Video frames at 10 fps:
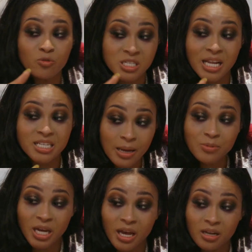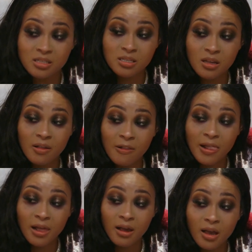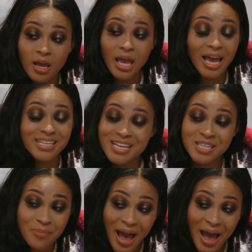move to the next subject. It's still on YouTube, It doesn't though.